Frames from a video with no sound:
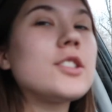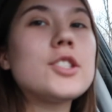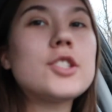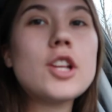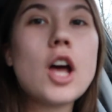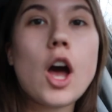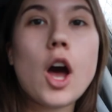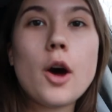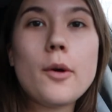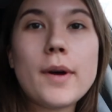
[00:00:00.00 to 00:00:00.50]

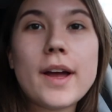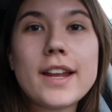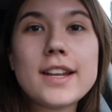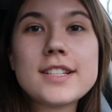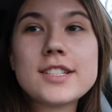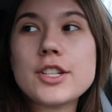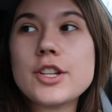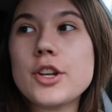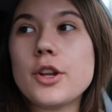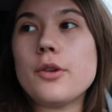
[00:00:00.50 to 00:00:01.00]
So it
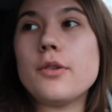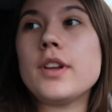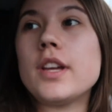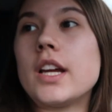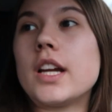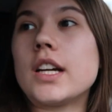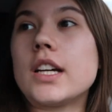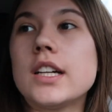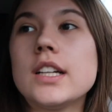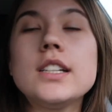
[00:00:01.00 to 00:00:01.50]
is a new
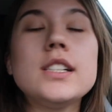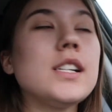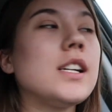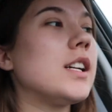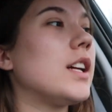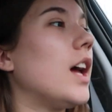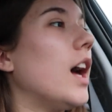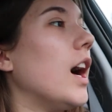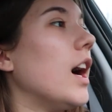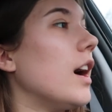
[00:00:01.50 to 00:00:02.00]
year.
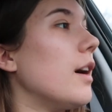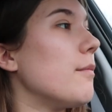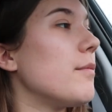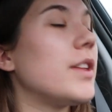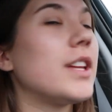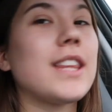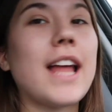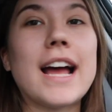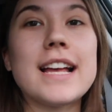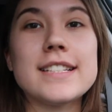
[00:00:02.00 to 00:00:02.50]

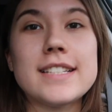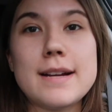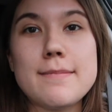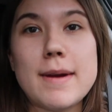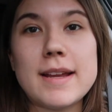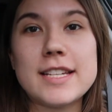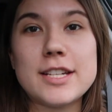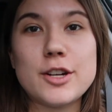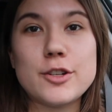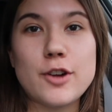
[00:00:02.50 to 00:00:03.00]
The last
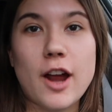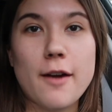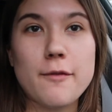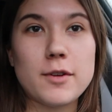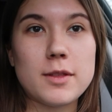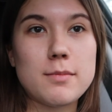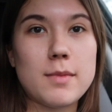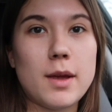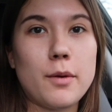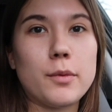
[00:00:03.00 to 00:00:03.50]
time I did a
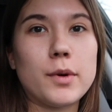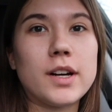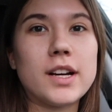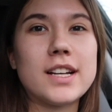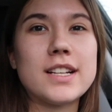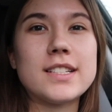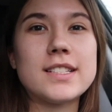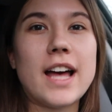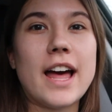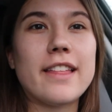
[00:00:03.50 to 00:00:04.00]
drive with me
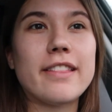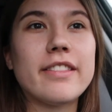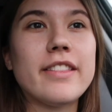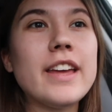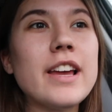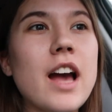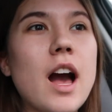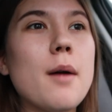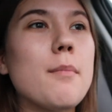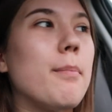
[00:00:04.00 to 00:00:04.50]
was, I
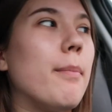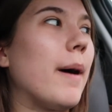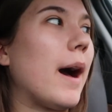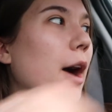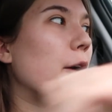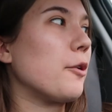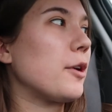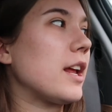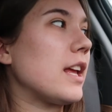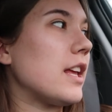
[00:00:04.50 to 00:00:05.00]
think,
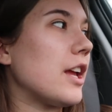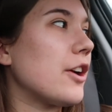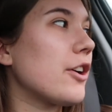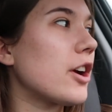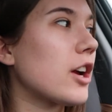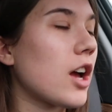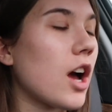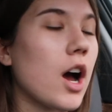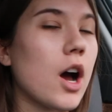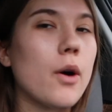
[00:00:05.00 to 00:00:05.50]
about a
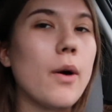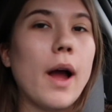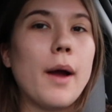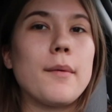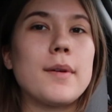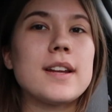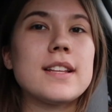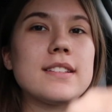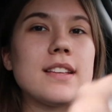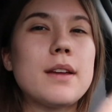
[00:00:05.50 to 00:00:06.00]
year ago.
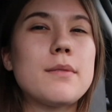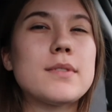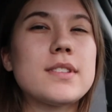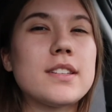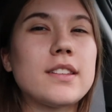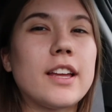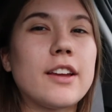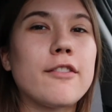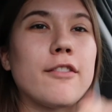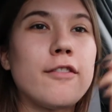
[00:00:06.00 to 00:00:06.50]
I want to say it was
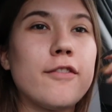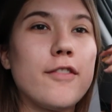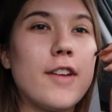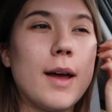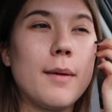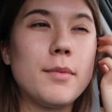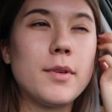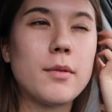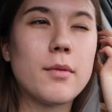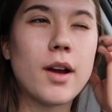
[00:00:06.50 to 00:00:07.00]
in like
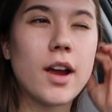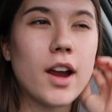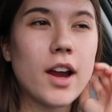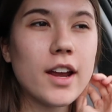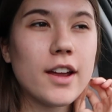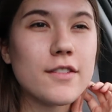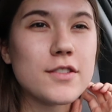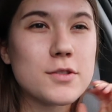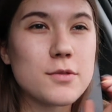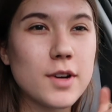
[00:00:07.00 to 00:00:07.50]

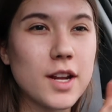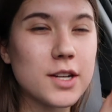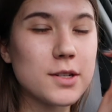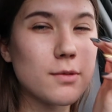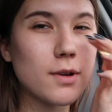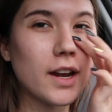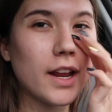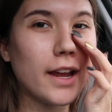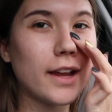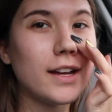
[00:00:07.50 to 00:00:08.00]
February of
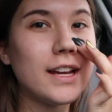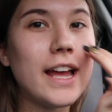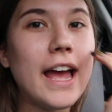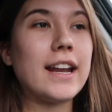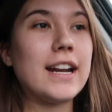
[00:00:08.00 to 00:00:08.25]
2020.